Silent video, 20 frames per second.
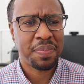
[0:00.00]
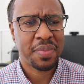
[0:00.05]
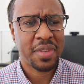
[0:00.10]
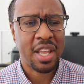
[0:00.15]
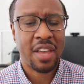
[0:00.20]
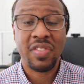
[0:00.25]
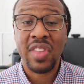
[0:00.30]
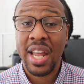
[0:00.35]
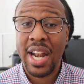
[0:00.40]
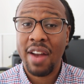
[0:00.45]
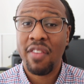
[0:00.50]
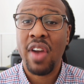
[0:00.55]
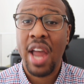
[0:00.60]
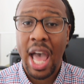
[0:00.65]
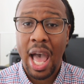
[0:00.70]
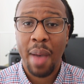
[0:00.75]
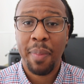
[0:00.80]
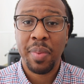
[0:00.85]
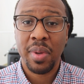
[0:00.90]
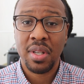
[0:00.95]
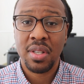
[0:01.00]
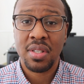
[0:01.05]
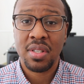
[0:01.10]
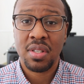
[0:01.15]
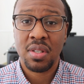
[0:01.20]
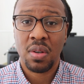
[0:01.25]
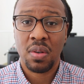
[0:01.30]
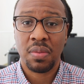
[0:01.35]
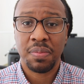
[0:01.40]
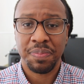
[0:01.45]
If that ever
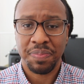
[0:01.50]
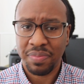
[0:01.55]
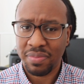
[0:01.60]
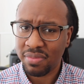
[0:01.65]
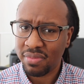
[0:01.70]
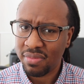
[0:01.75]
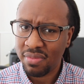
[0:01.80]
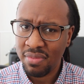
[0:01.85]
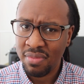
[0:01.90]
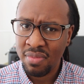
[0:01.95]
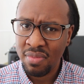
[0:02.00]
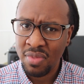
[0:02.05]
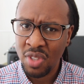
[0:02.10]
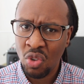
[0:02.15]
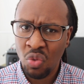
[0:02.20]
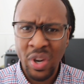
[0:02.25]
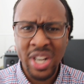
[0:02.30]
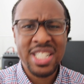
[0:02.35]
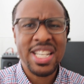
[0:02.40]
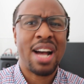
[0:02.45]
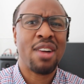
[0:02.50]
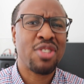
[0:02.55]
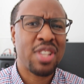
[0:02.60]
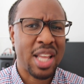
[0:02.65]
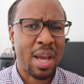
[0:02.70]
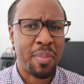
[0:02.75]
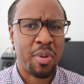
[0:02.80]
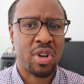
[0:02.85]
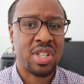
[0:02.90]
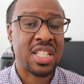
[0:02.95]
happens, reach out to
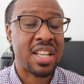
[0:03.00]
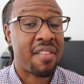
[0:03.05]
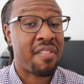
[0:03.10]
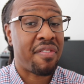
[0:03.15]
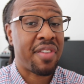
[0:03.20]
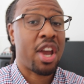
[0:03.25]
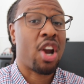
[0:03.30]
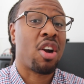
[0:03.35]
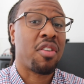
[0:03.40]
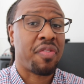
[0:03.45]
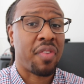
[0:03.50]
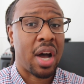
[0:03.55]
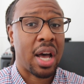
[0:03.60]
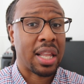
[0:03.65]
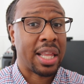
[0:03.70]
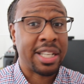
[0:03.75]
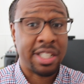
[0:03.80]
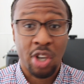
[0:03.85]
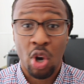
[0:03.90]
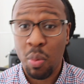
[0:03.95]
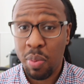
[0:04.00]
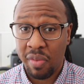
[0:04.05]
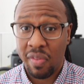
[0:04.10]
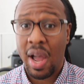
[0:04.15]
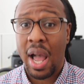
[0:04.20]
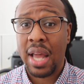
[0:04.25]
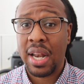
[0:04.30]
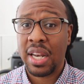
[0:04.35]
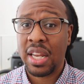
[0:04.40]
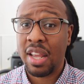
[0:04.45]
that person and verify. Like, don't
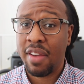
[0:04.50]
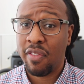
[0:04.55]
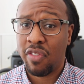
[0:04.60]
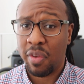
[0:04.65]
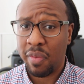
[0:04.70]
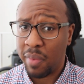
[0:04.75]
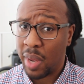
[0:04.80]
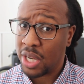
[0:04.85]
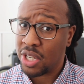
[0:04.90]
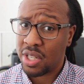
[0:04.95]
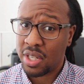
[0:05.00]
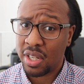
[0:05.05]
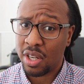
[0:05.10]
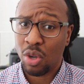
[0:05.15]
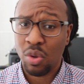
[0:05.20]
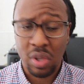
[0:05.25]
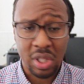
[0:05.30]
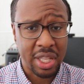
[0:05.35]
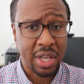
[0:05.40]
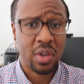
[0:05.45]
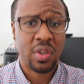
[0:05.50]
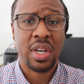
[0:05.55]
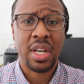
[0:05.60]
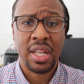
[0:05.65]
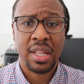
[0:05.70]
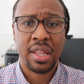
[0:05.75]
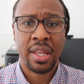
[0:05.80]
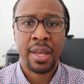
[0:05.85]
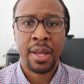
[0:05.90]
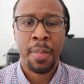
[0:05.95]
provide any information, don't click on
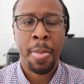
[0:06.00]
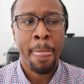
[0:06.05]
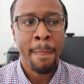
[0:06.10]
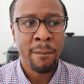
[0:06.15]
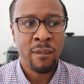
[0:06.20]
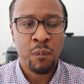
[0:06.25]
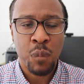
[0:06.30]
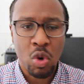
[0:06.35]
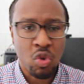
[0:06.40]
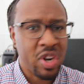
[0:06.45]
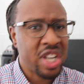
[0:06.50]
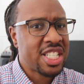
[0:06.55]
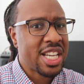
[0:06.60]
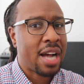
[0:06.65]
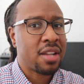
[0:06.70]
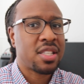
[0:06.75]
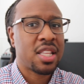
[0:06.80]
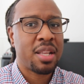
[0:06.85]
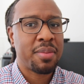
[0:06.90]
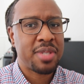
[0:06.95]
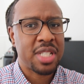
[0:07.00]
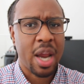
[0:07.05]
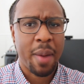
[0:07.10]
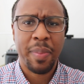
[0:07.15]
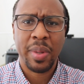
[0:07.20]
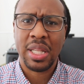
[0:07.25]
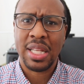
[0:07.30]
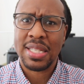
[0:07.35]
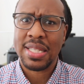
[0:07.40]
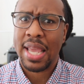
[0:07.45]
anything, but reach out to them
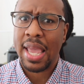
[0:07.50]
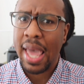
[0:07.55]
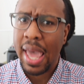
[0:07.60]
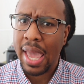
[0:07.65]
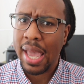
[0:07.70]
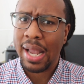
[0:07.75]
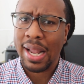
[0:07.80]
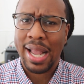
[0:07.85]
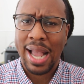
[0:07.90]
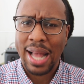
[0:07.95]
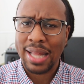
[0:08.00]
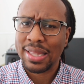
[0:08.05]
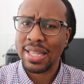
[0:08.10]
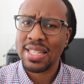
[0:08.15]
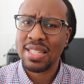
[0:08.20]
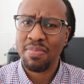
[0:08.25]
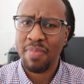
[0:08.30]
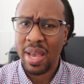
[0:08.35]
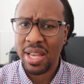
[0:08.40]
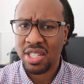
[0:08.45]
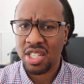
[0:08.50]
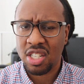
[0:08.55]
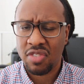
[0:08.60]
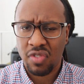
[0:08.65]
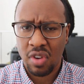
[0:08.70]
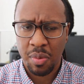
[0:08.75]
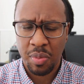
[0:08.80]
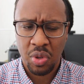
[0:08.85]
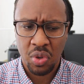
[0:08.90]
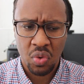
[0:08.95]
separately and say, hey, I got this message
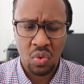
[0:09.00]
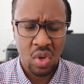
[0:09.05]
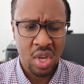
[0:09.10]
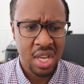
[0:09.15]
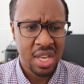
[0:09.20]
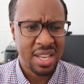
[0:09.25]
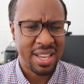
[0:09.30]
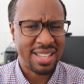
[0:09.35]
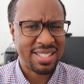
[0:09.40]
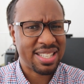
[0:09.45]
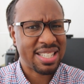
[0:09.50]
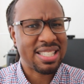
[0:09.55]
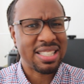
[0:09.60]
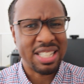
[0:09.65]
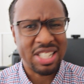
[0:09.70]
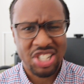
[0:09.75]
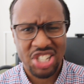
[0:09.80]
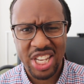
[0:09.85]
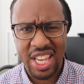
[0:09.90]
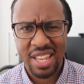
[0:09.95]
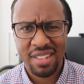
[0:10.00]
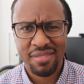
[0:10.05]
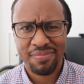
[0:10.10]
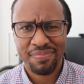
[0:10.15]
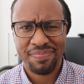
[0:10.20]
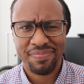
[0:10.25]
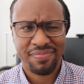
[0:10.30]
from you. Is this legit?